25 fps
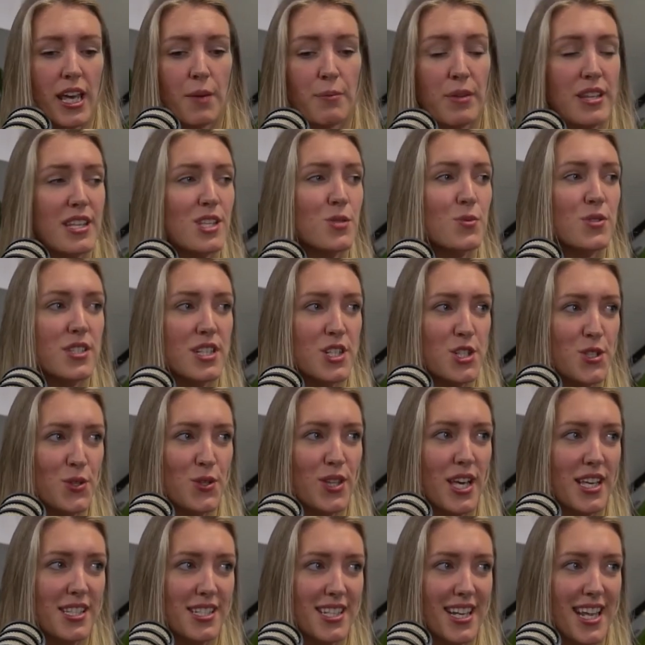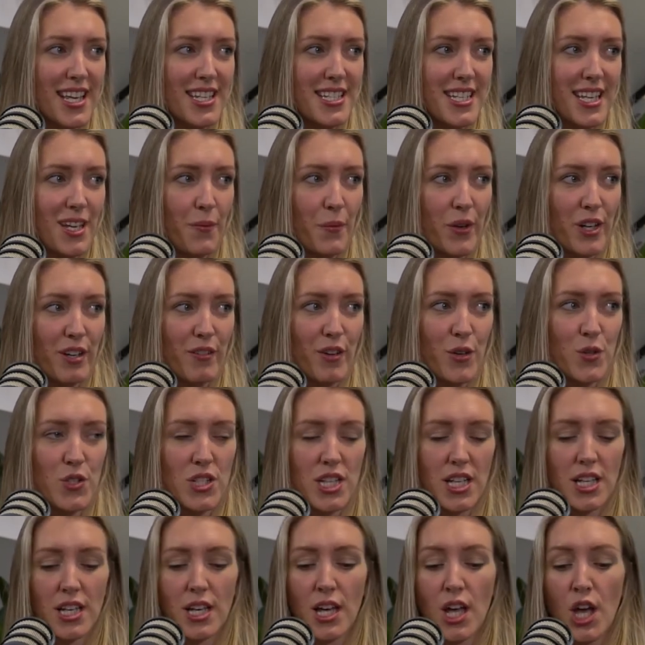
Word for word: But this was in 2018 when I wrote it.